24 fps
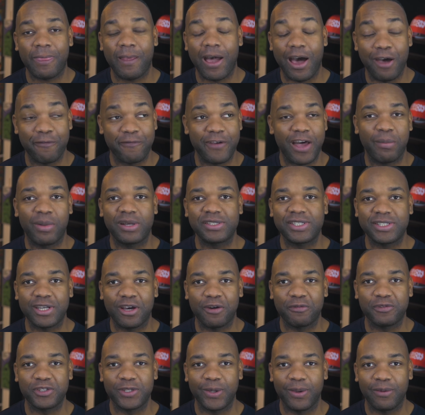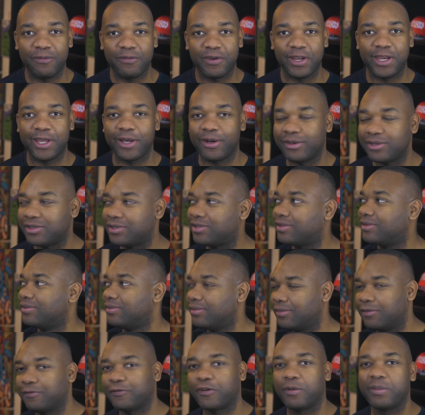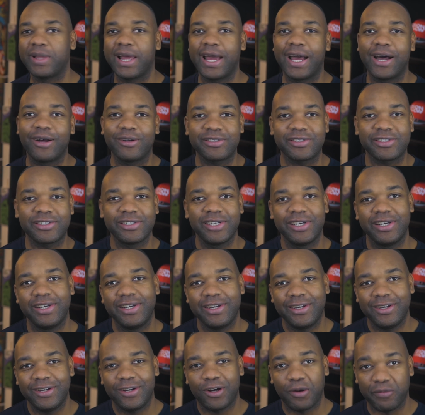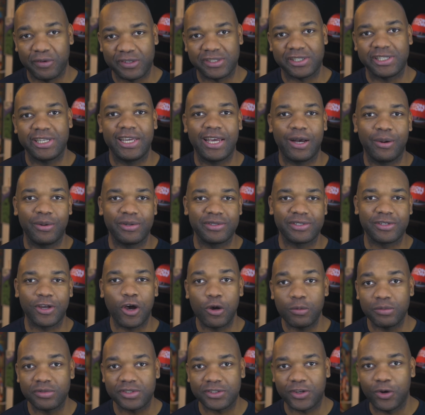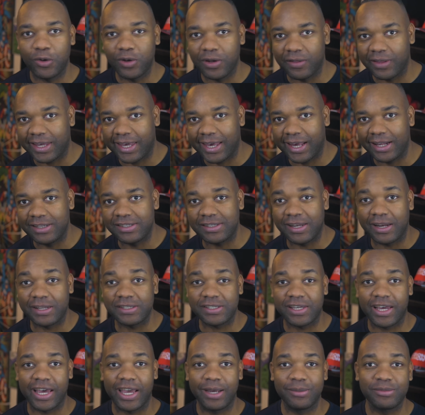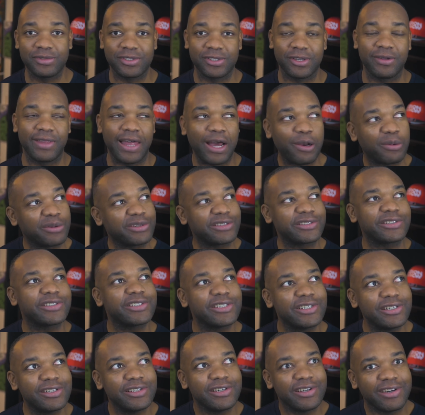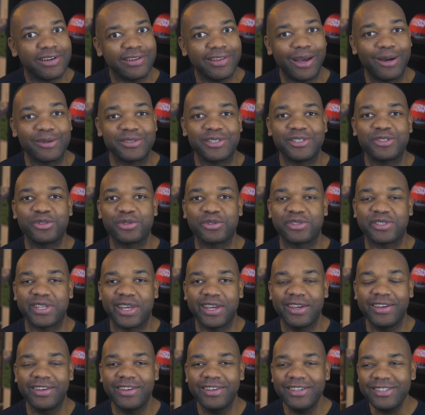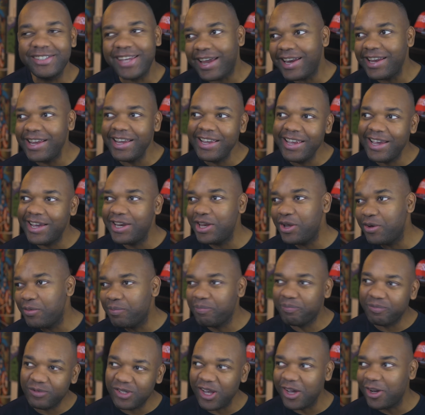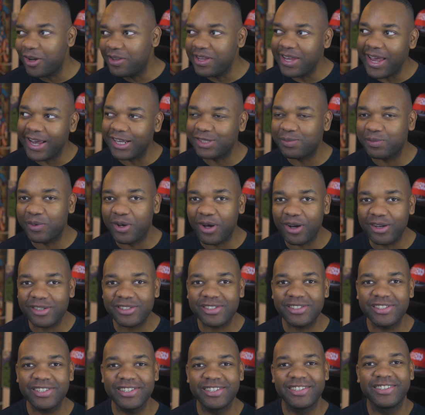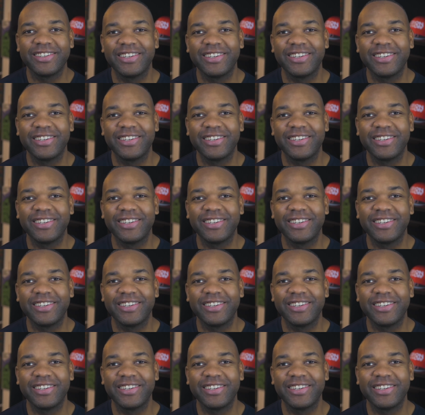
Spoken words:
I found myself doing videos from the house. Obviously, I was homeschooling the kids at the time, so that was interesting. Daddy, can you turn on the Xbox?